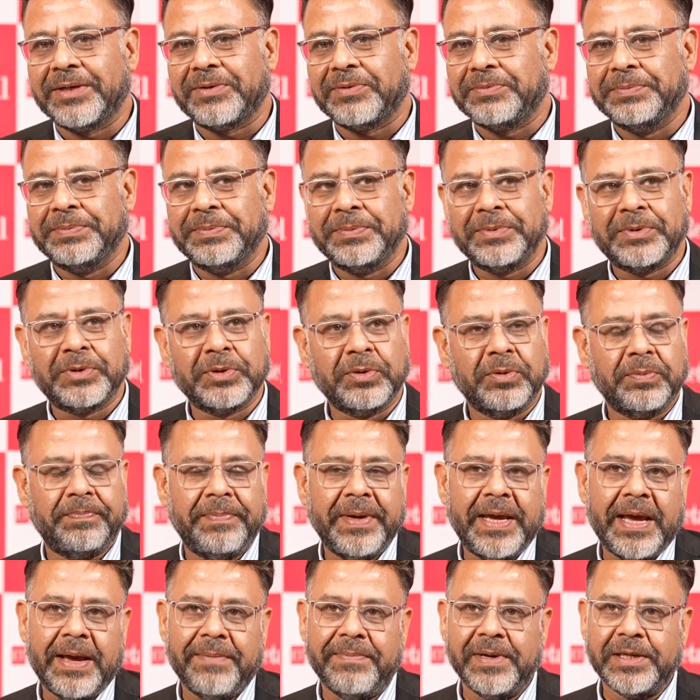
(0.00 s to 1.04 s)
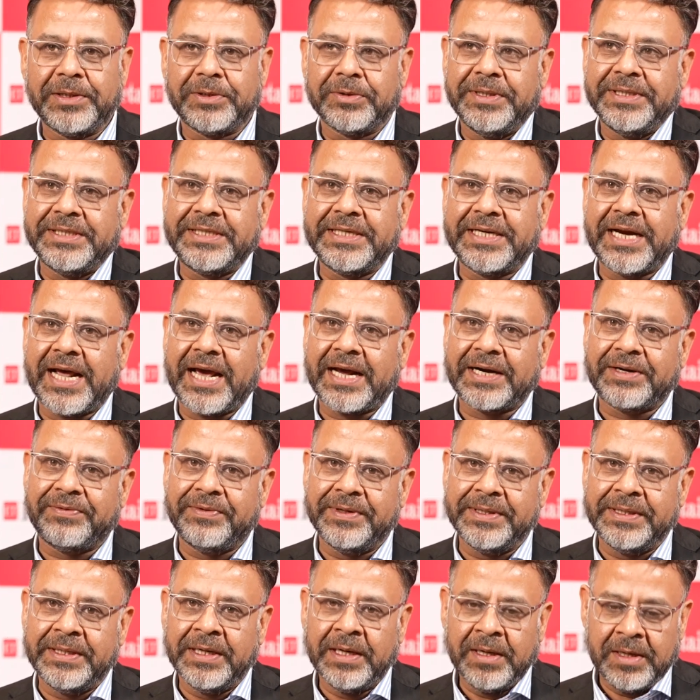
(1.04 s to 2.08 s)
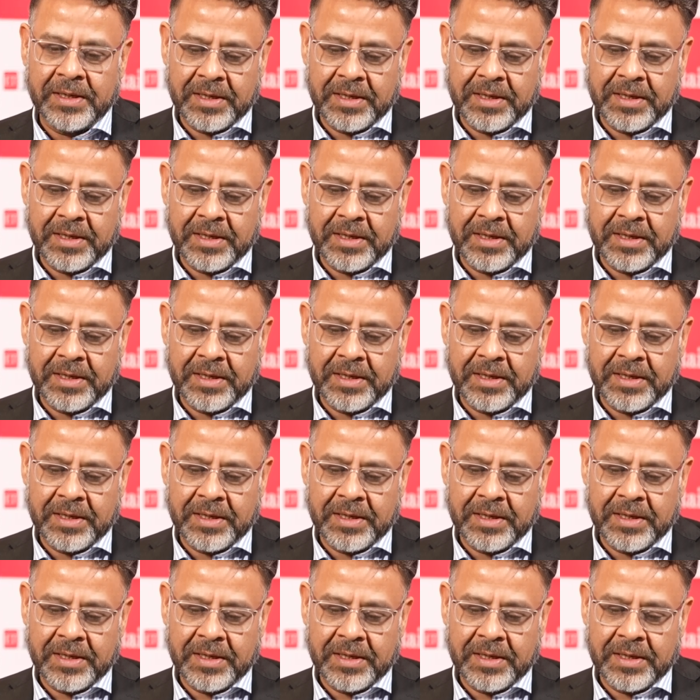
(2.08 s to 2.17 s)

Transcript: to to be able to interact with